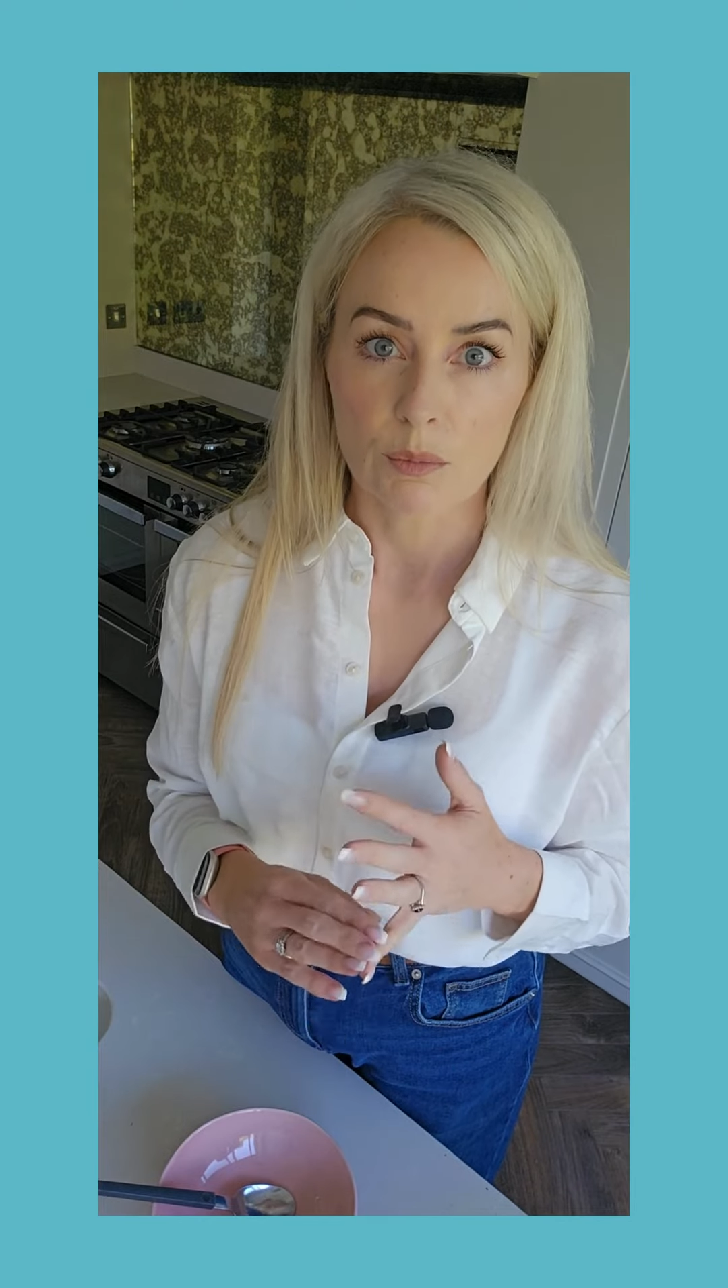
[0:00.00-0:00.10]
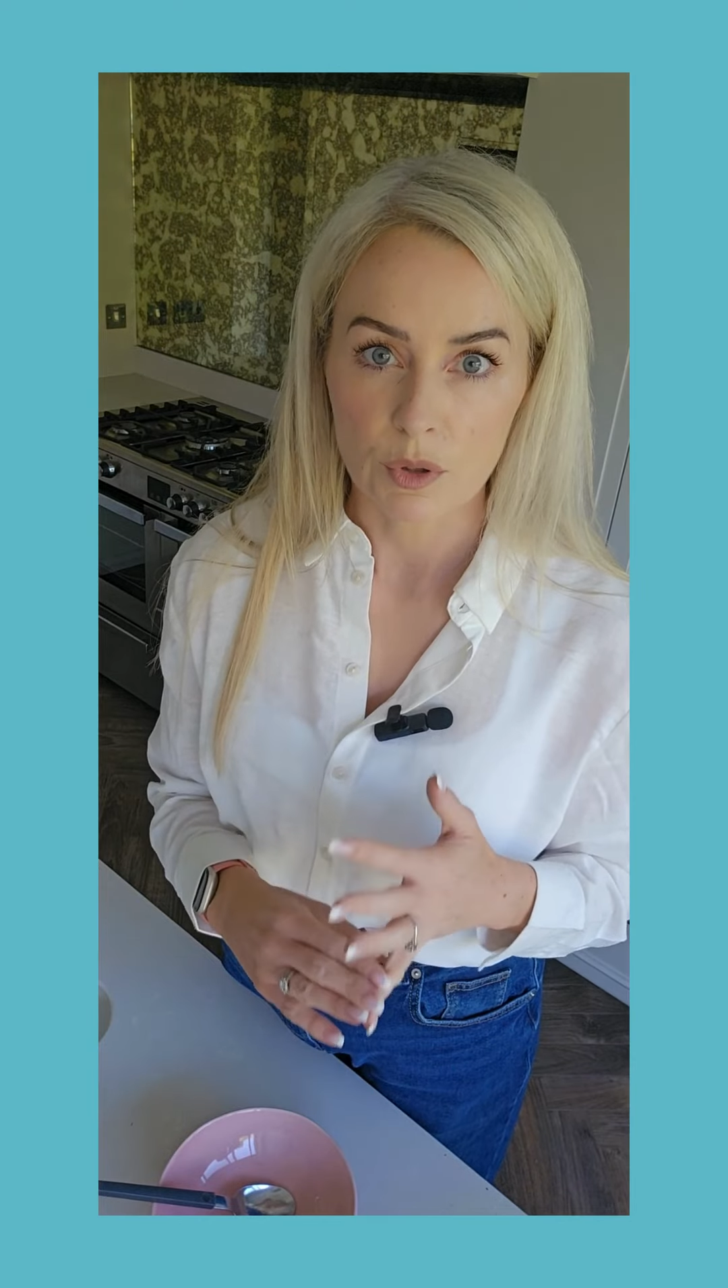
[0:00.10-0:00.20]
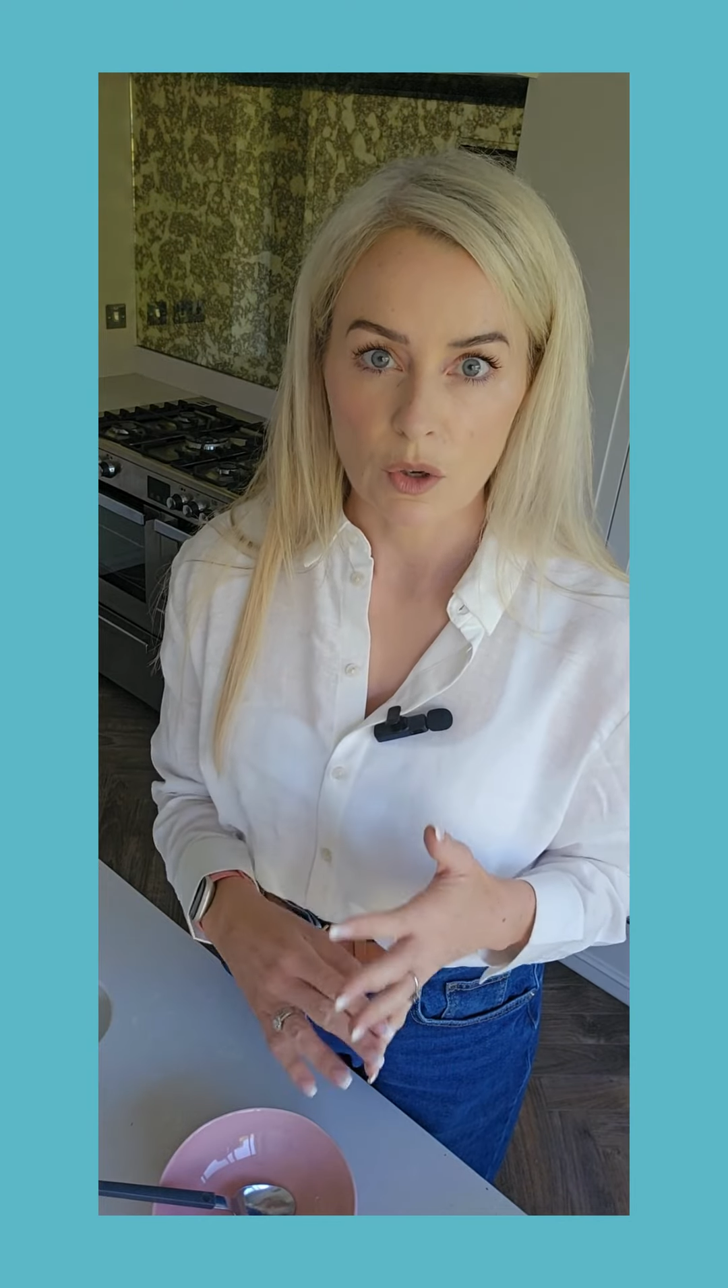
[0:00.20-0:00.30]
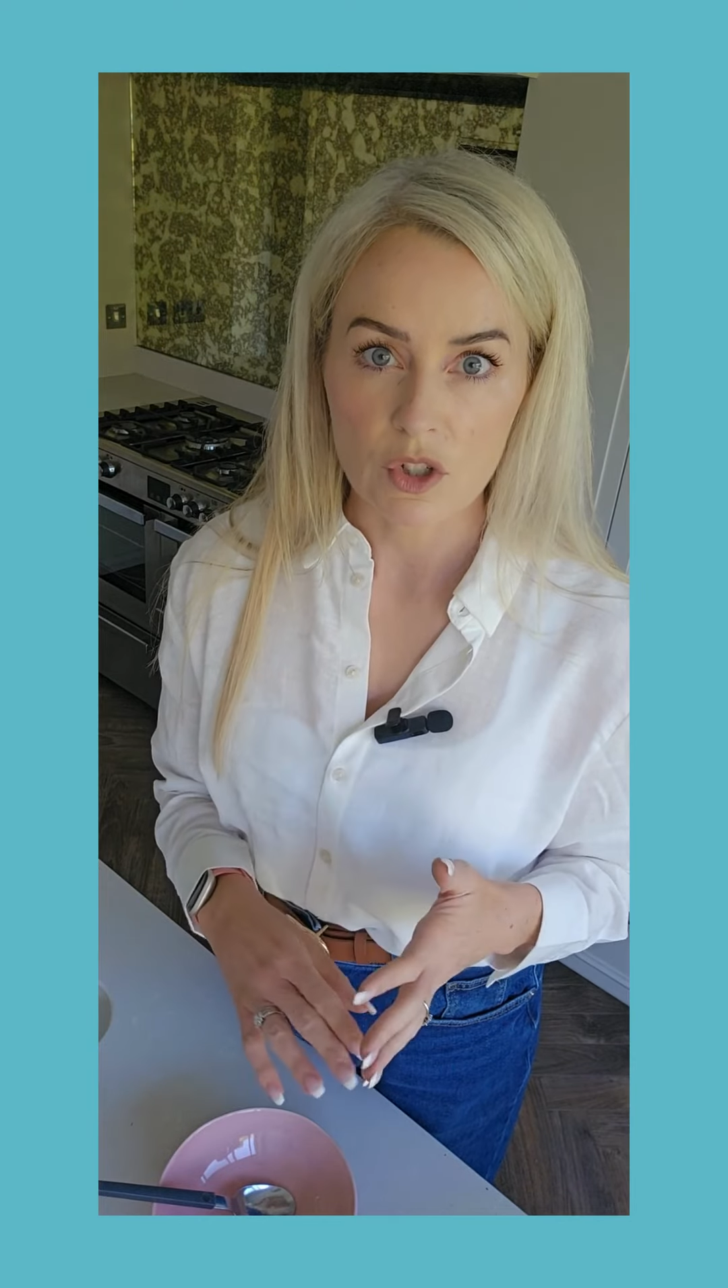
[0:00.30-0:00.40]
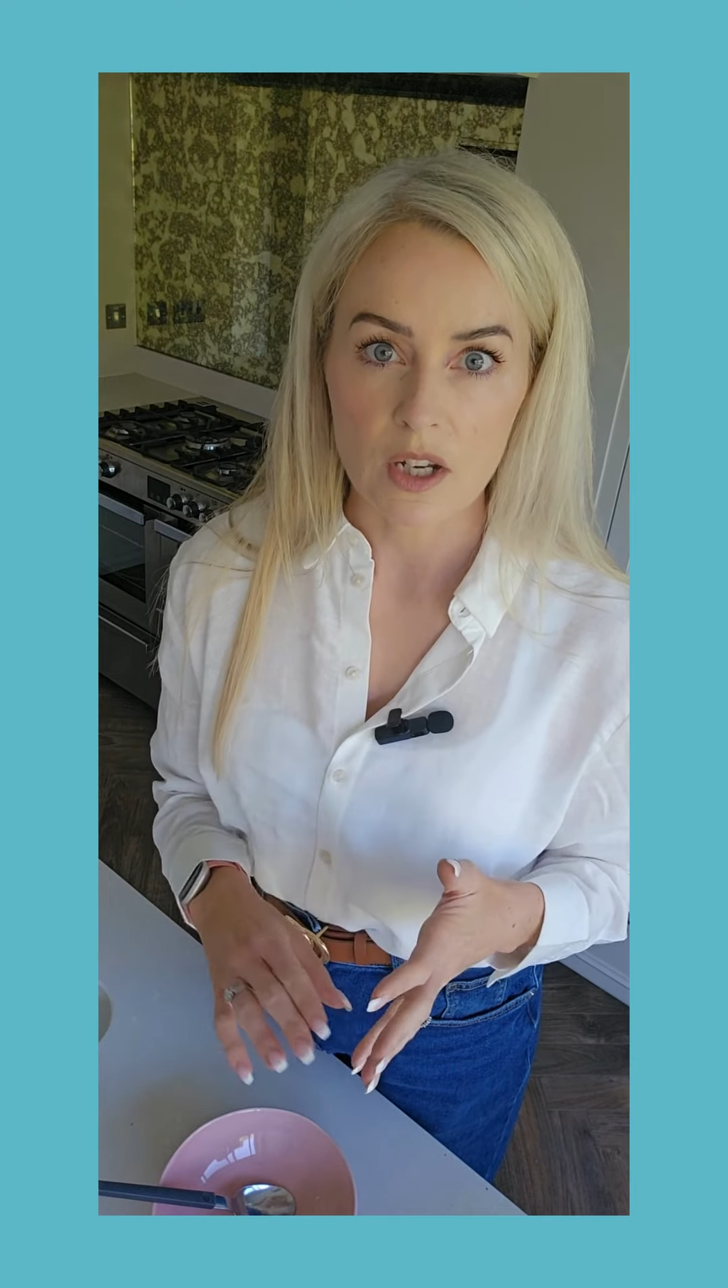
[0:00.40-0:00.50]

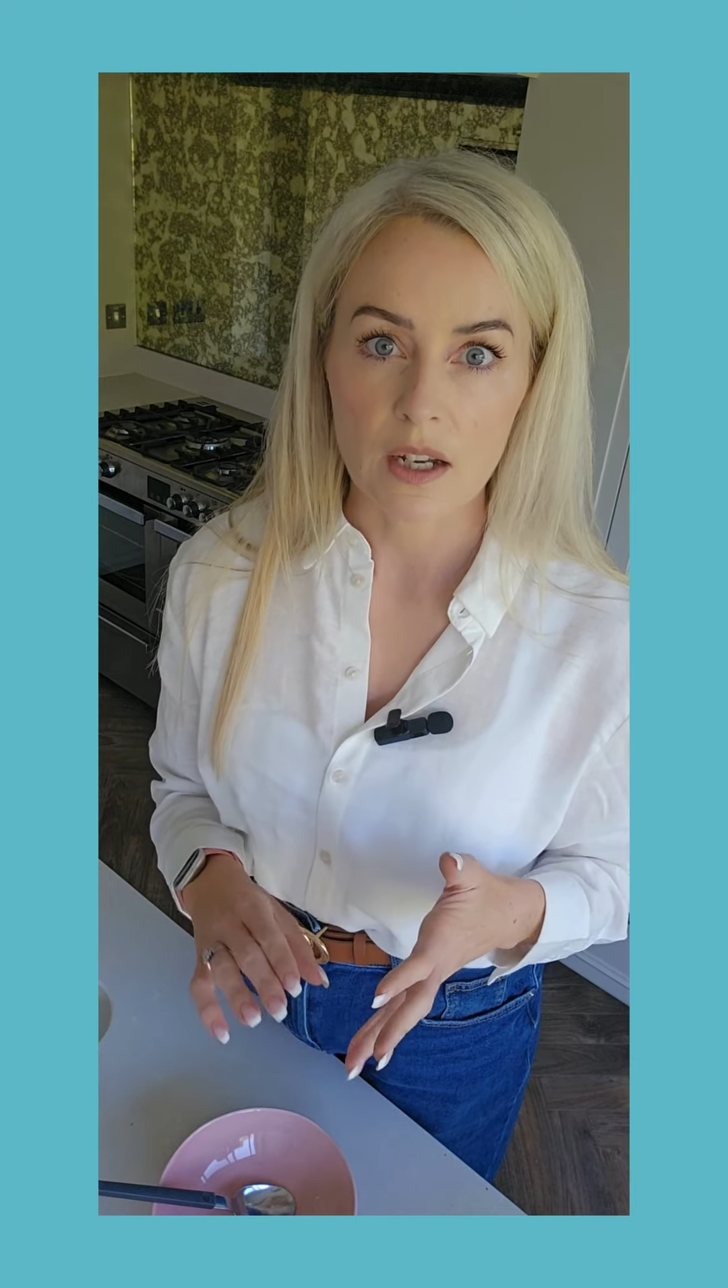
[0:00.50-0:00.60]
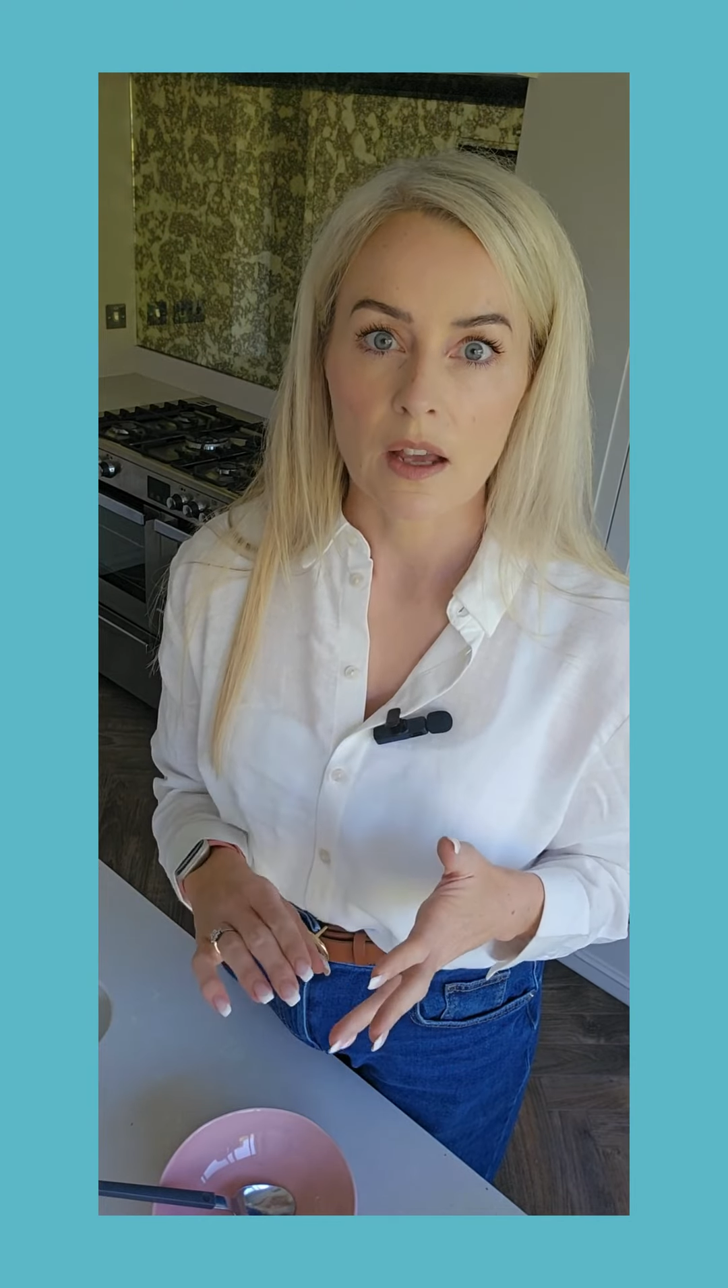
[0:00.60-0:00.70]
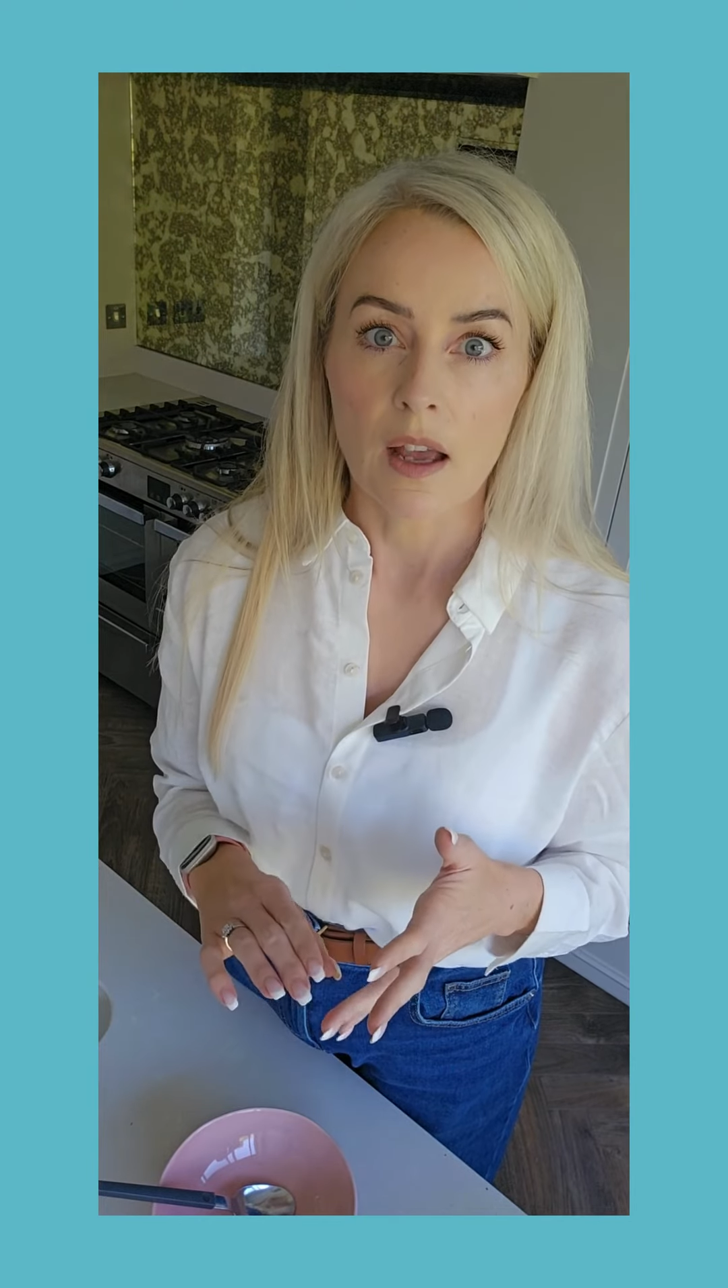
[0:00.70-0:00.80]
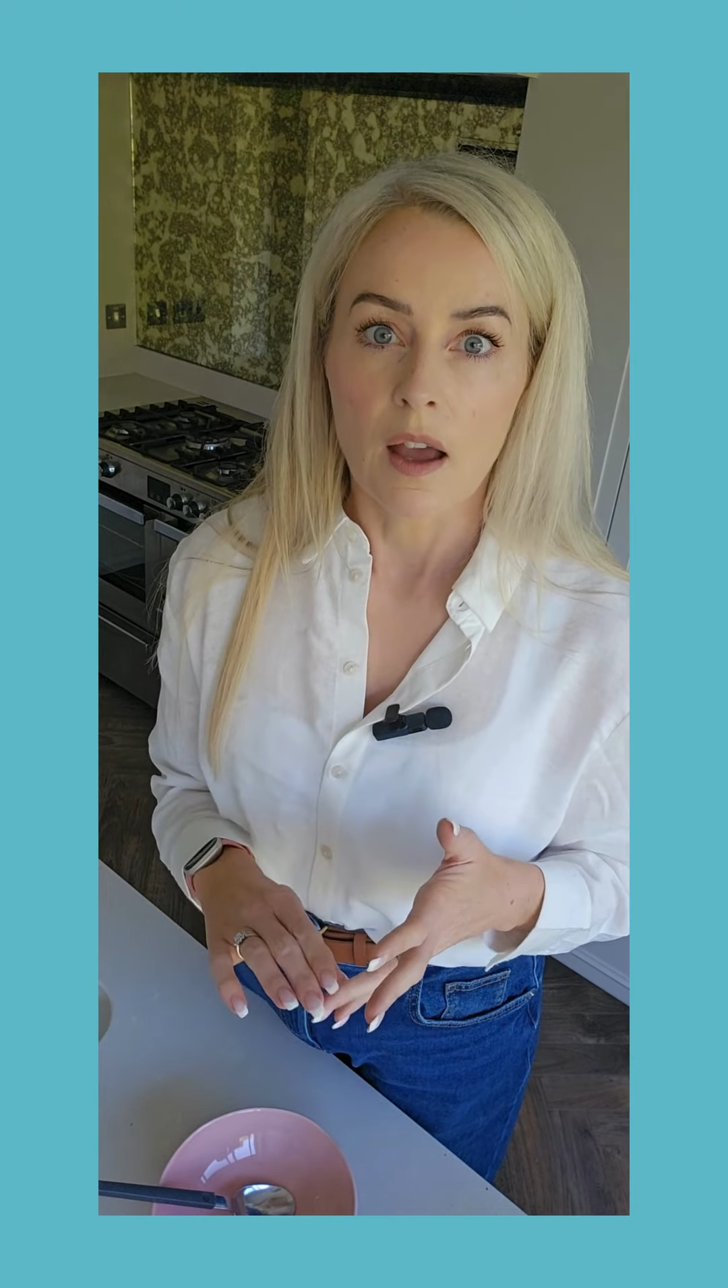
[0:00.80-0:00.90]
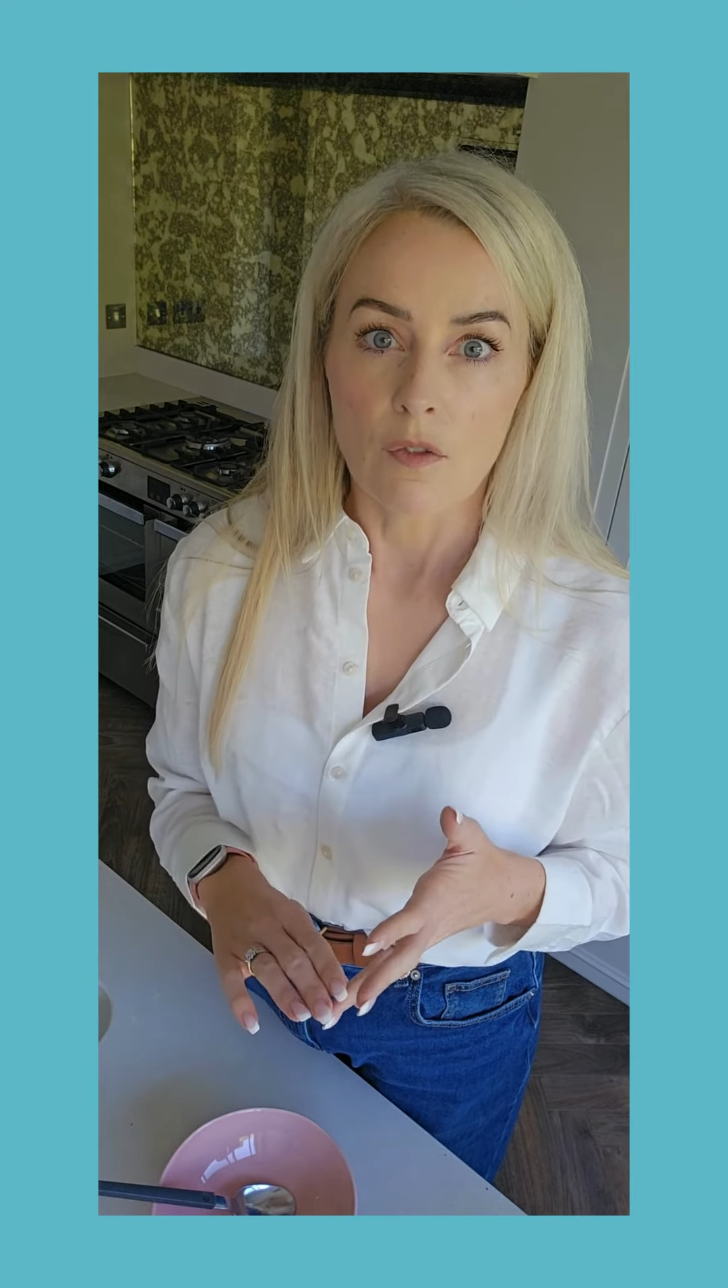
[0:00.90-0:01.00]
protein,